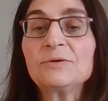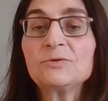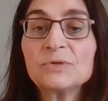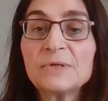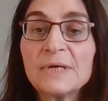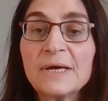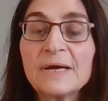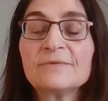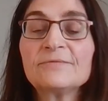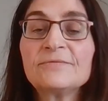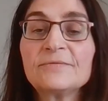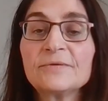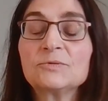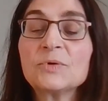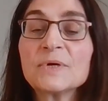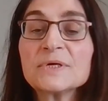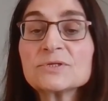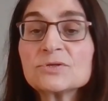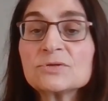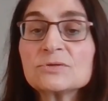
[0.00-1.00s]
could have
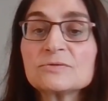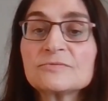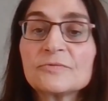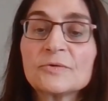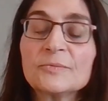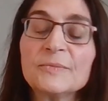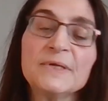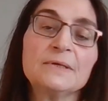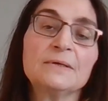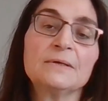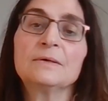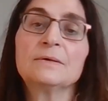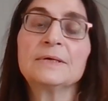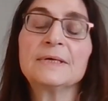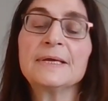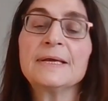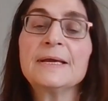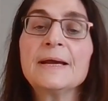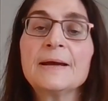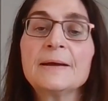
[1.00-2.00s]
questions for me.
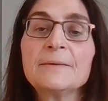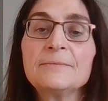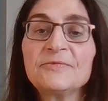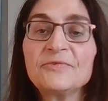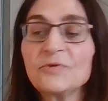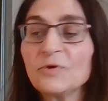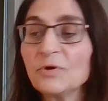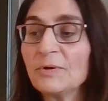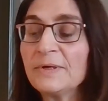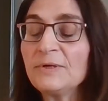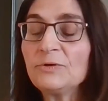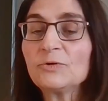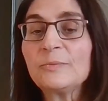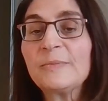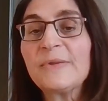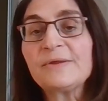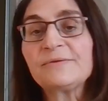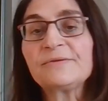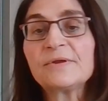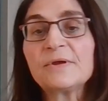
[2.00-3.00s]
Okay, I'm following your
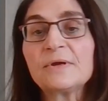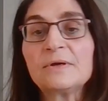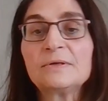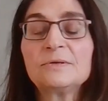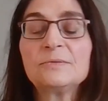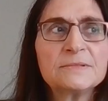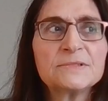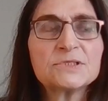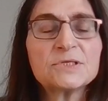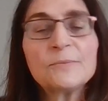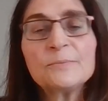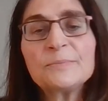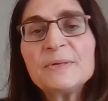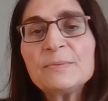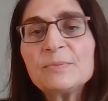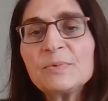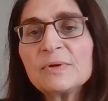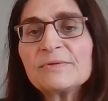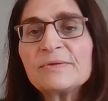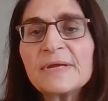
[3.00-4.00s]
method. Some
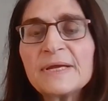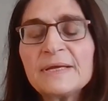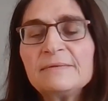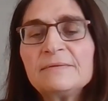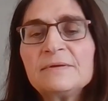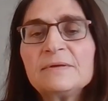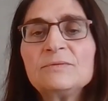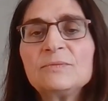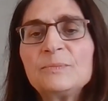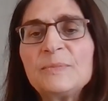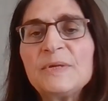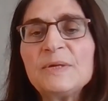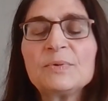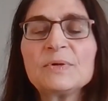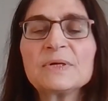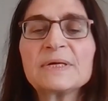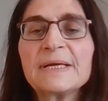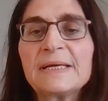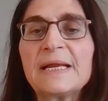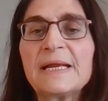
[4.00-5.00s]
people
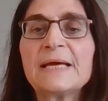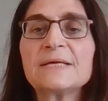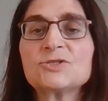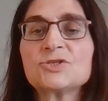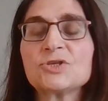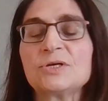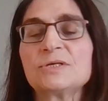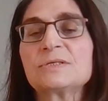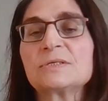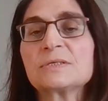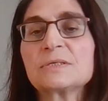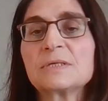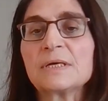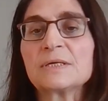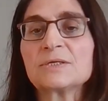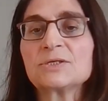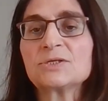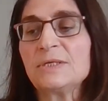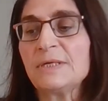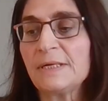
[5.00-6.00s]
can adjust,
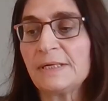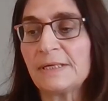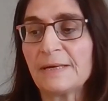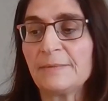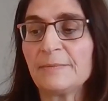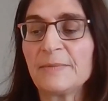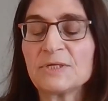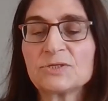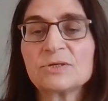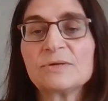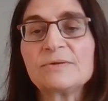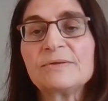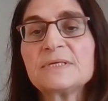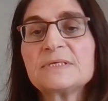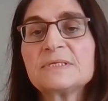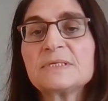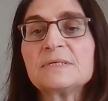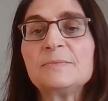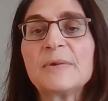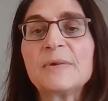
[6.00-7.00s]
actually. And I mentioned
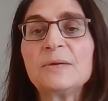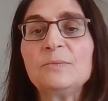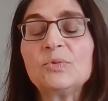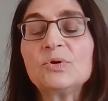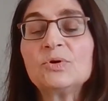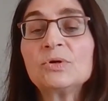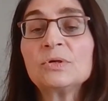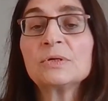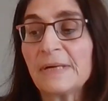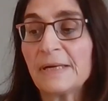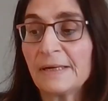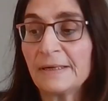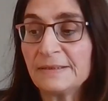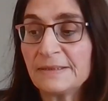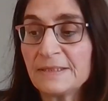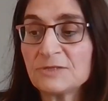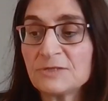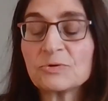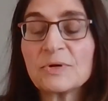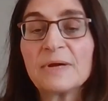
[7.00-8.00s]
this in my book. I
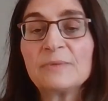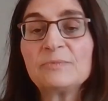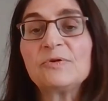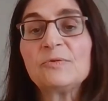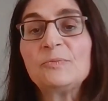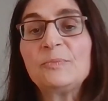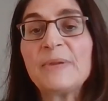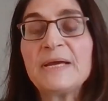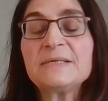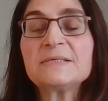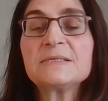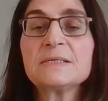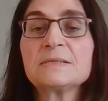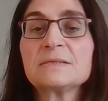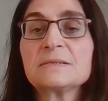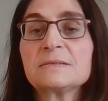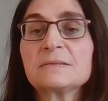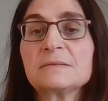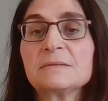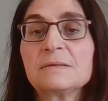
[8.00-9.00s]
describe the
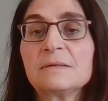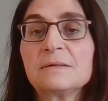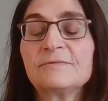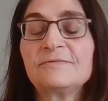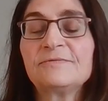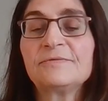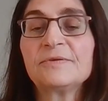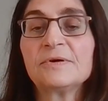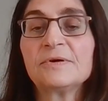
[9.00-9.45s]
basis of